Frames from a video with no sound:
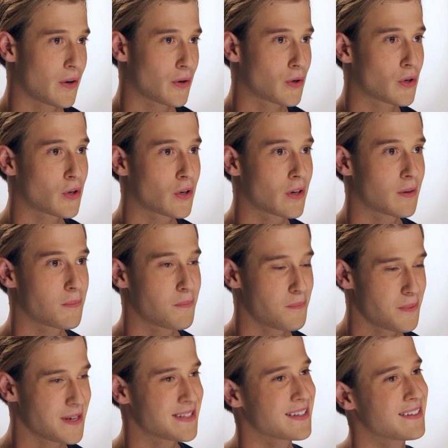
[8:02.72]
on her
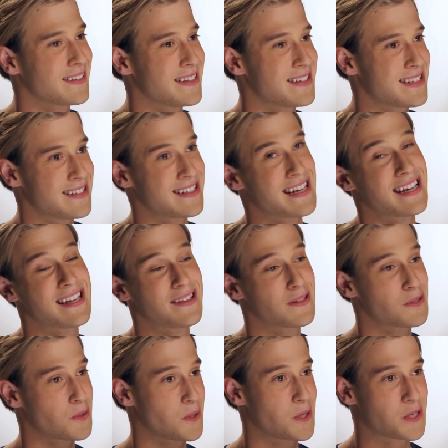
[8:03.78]
basically taking
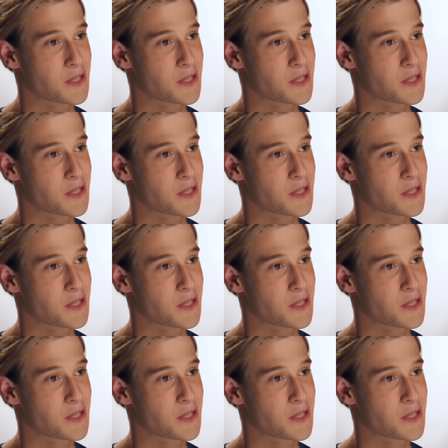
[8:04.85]
the